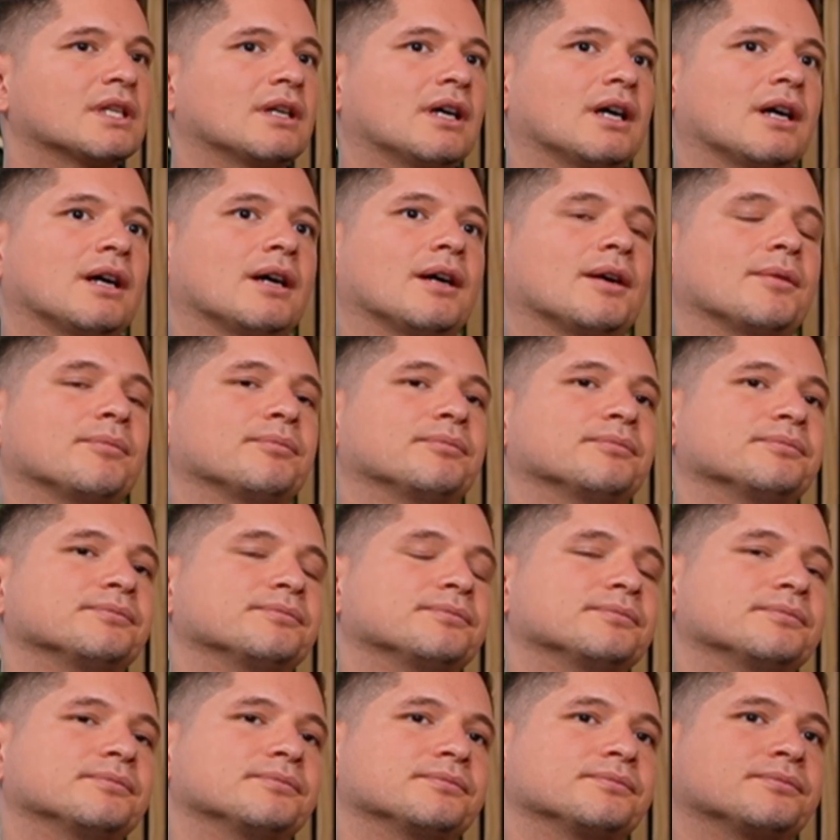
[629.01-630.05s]
Um,
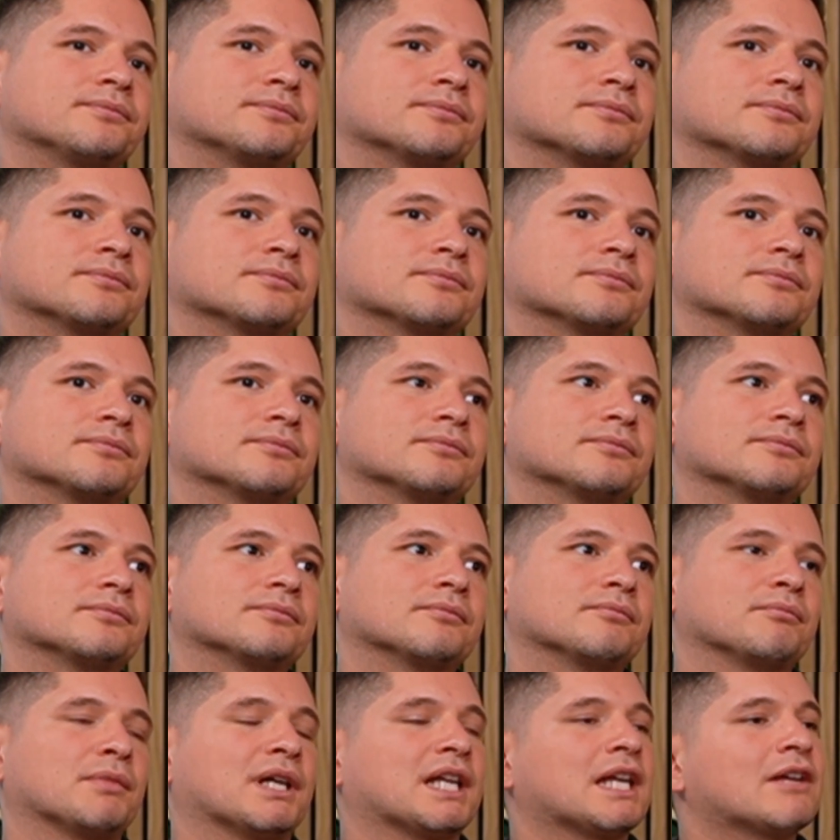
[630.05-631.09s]

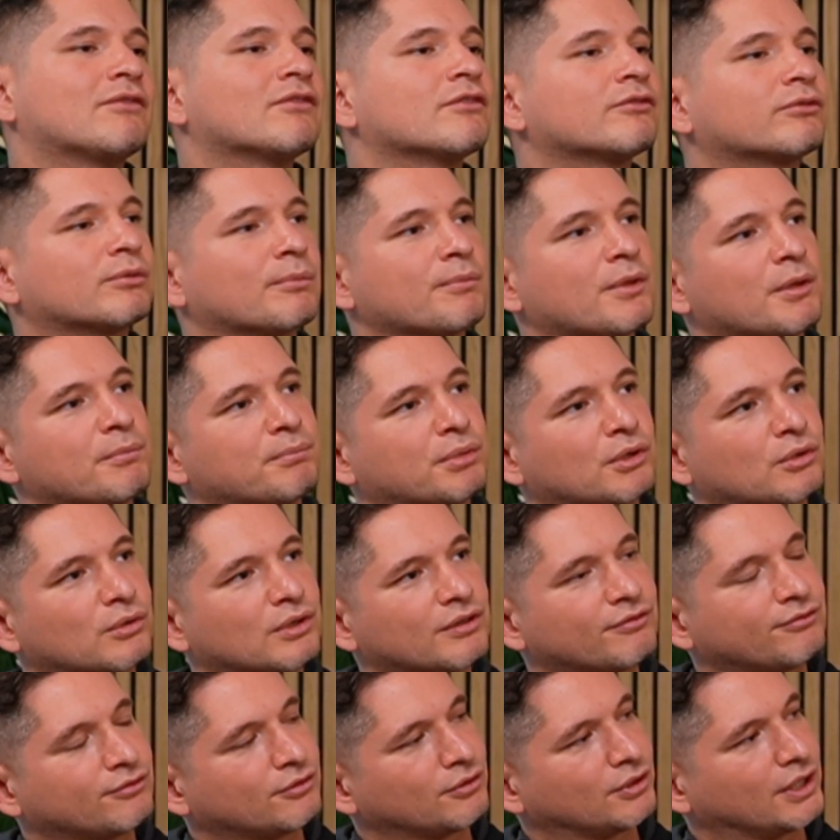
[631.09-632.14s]
but even from the
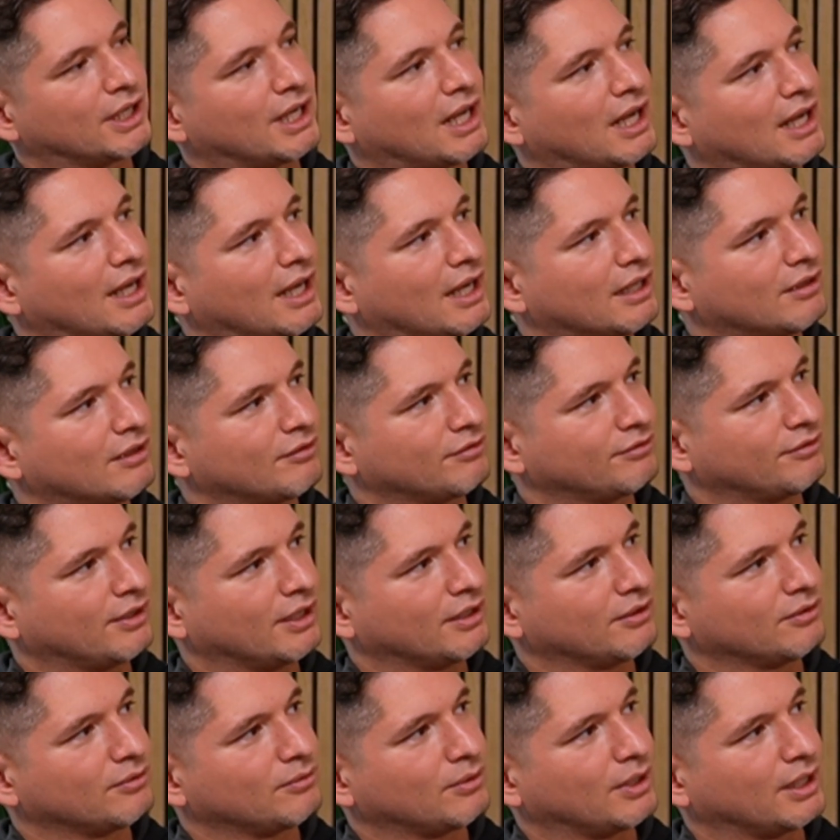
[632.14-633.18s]
periphery, I had to
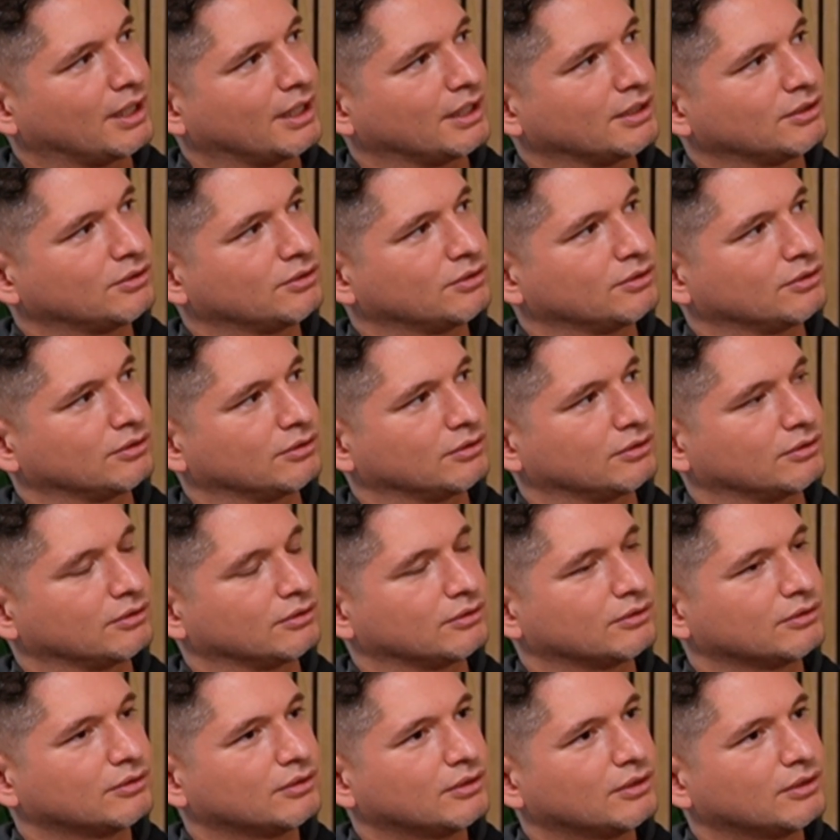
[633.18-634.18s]
find a way to